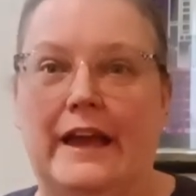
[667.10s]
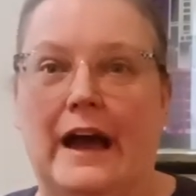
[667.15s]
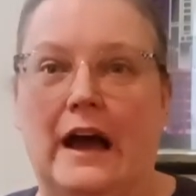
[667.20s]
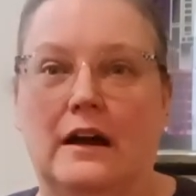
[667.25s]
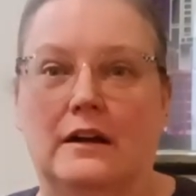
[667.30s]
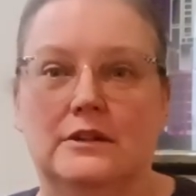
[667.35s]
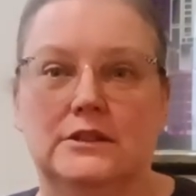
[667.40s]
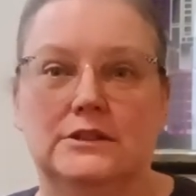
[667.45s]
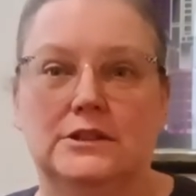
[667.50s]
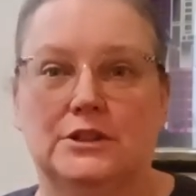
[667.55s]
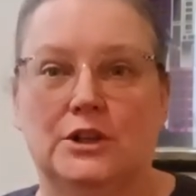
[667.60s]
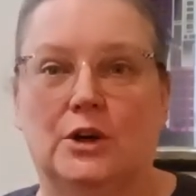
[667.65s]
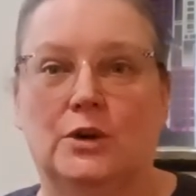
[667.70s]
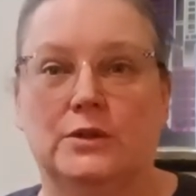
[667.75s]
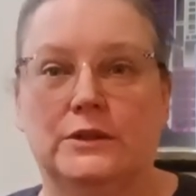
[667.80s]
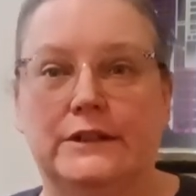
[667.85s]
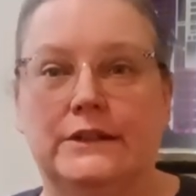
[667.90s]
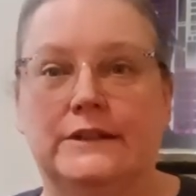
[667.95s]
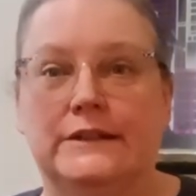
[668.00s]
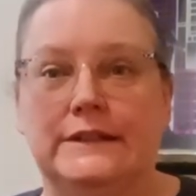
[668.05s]
Yeah,
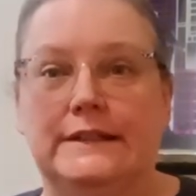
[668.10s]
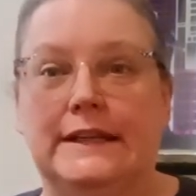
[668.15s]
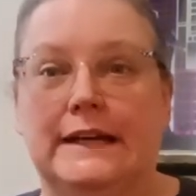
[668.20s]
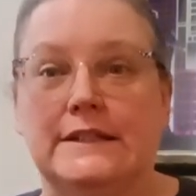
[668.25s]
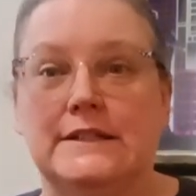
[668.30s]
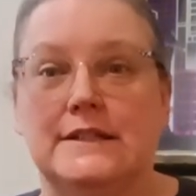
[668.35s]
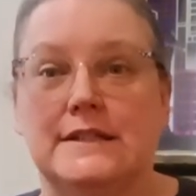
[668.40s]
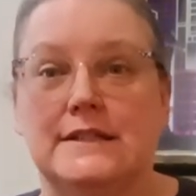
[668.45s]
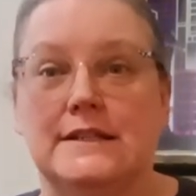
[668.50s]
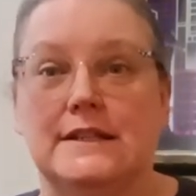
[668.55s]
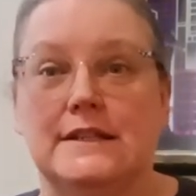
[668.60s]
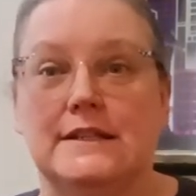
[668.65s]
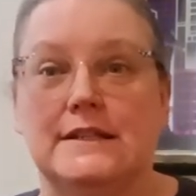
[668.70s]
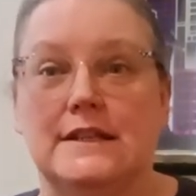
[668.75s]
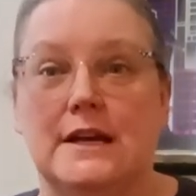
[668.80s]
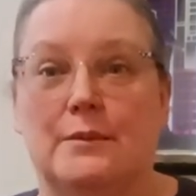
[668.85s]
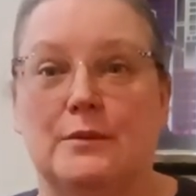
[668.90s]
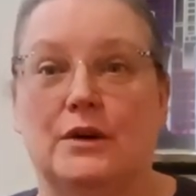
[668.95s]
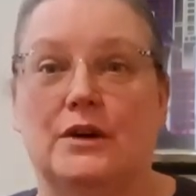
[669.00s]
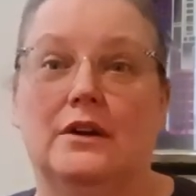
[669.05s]
cold here in Texas in the
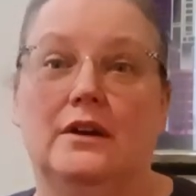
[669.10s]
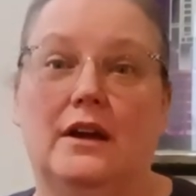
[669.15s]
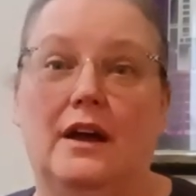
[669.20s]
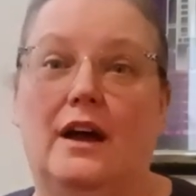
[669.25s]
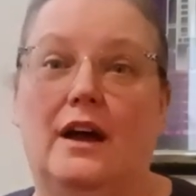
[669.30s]
summer.